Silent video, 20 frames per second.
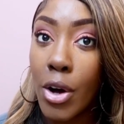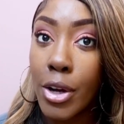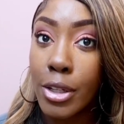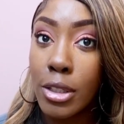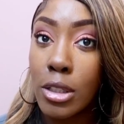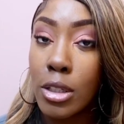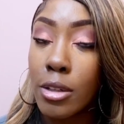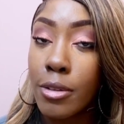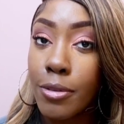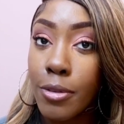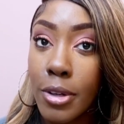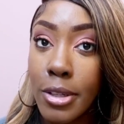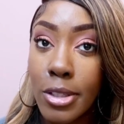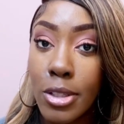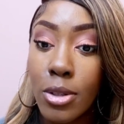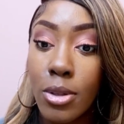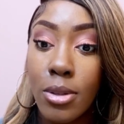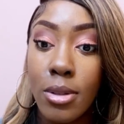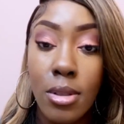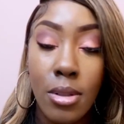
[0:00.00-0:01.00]
your
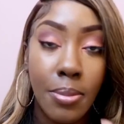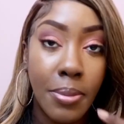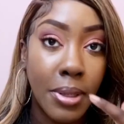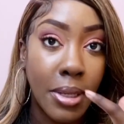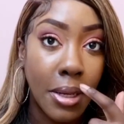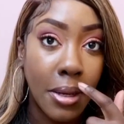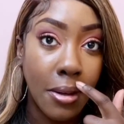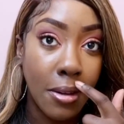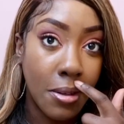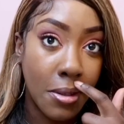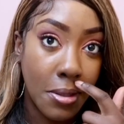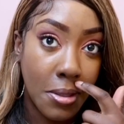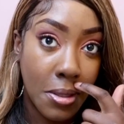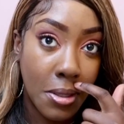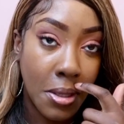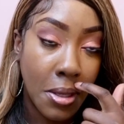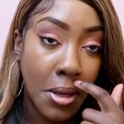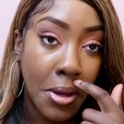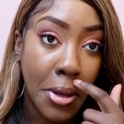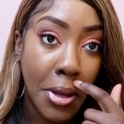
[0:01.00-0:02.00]
frontals,
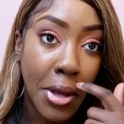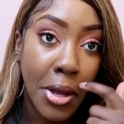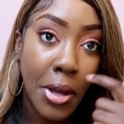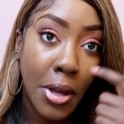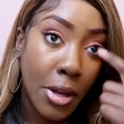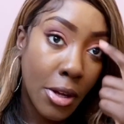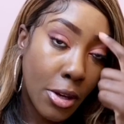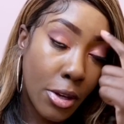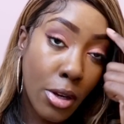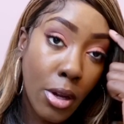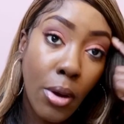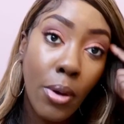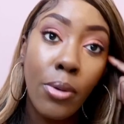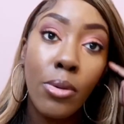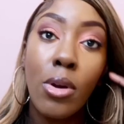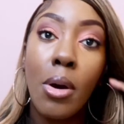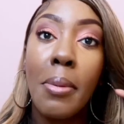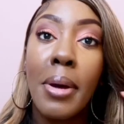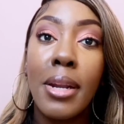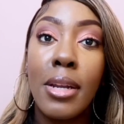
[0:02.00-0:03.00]
because you know
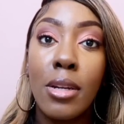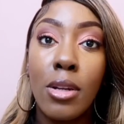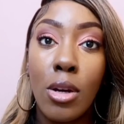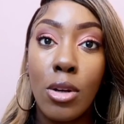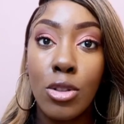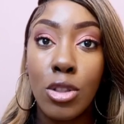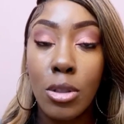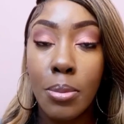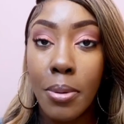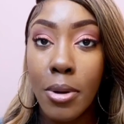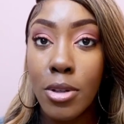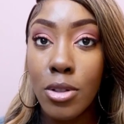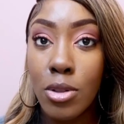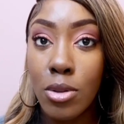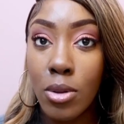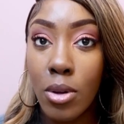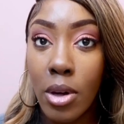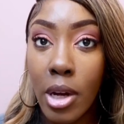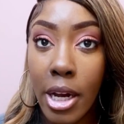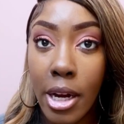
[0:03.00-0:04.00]
nobody knows your
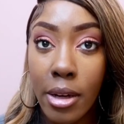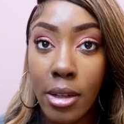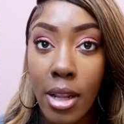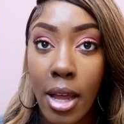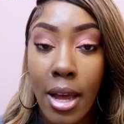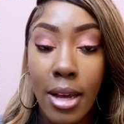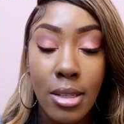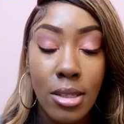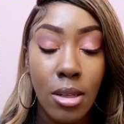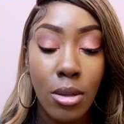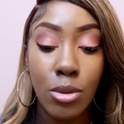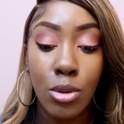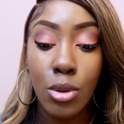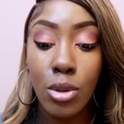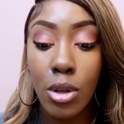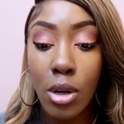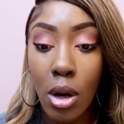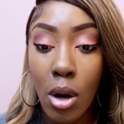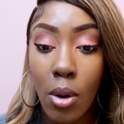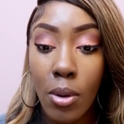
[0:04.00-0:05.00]
personal hairline. So do
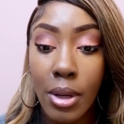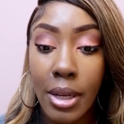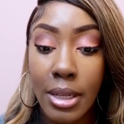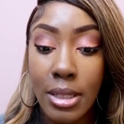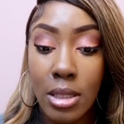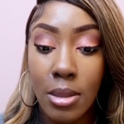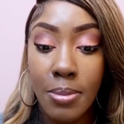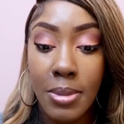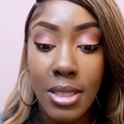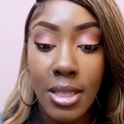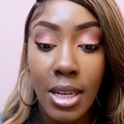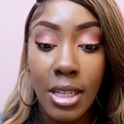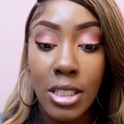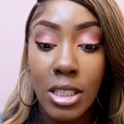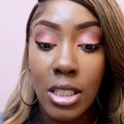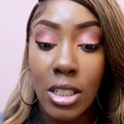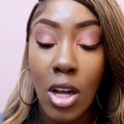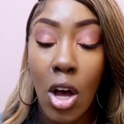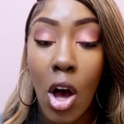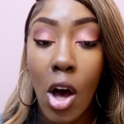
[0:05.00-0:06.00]
your own
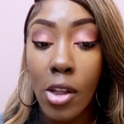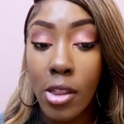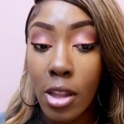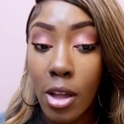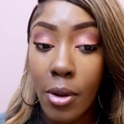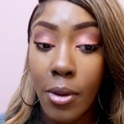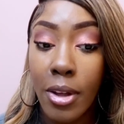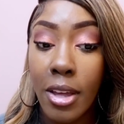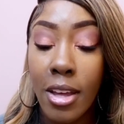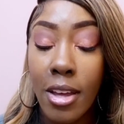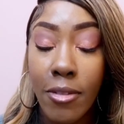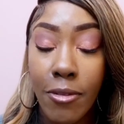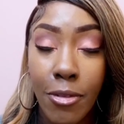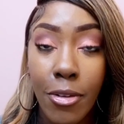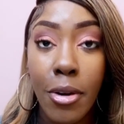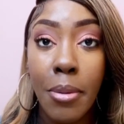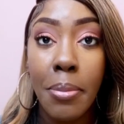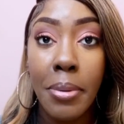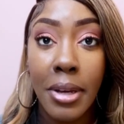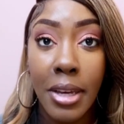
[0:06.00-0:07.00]
customization. Although
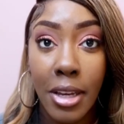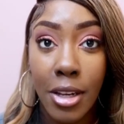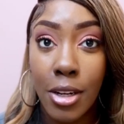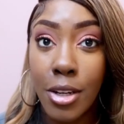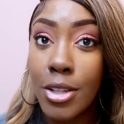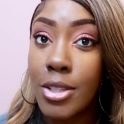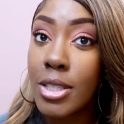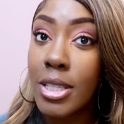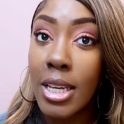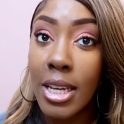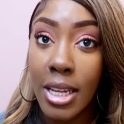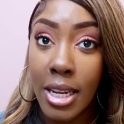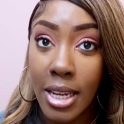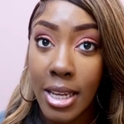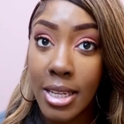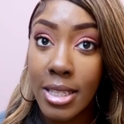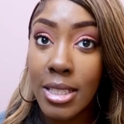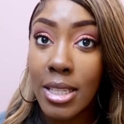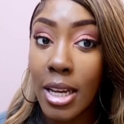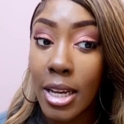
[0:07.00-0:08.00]
for beginners it
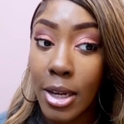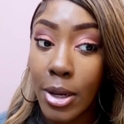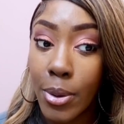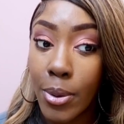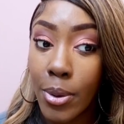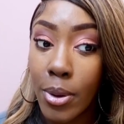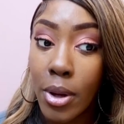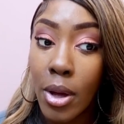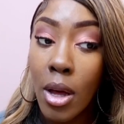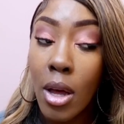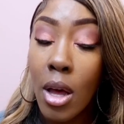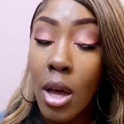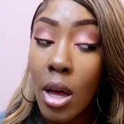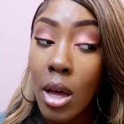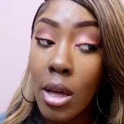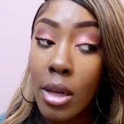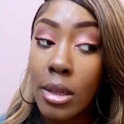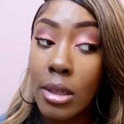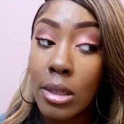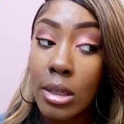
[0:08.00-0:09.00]
is a
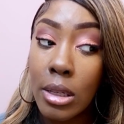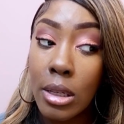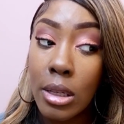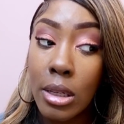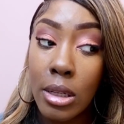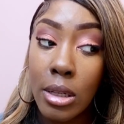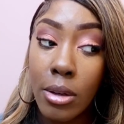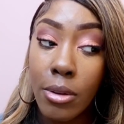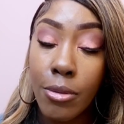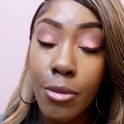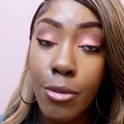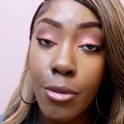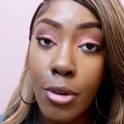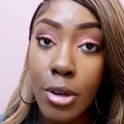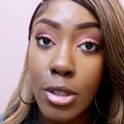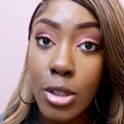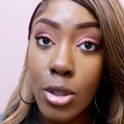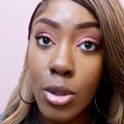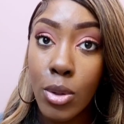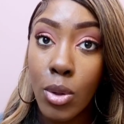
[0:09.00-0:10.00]
good
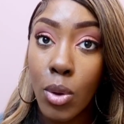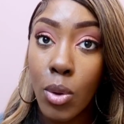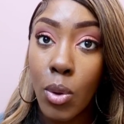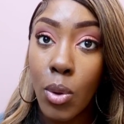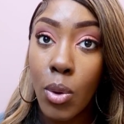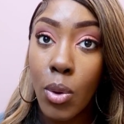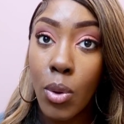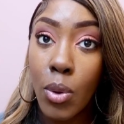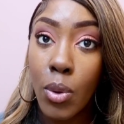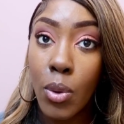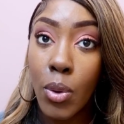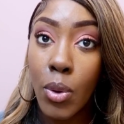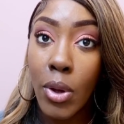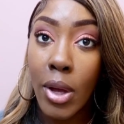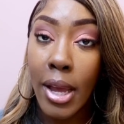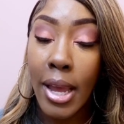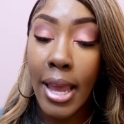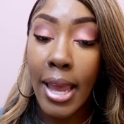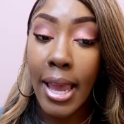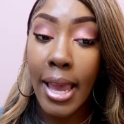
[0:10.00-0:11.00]
frontal,
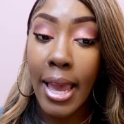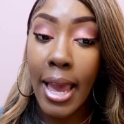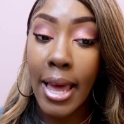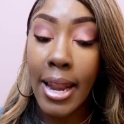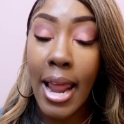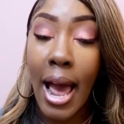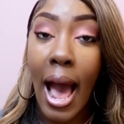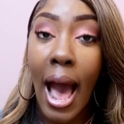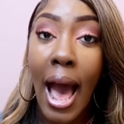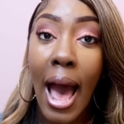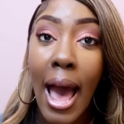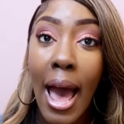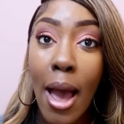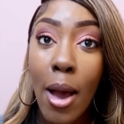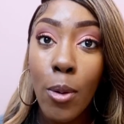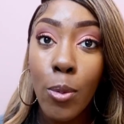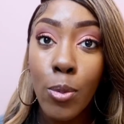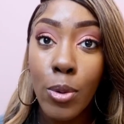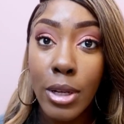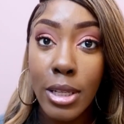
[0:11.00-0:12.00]
and I
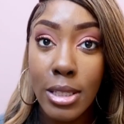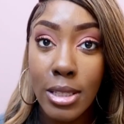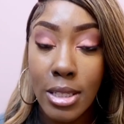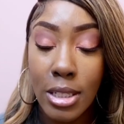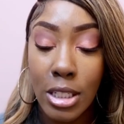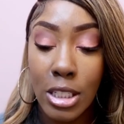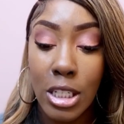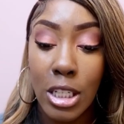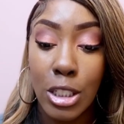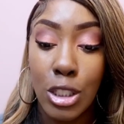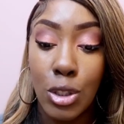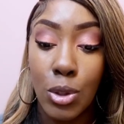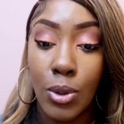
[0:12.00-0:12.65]
would suggest you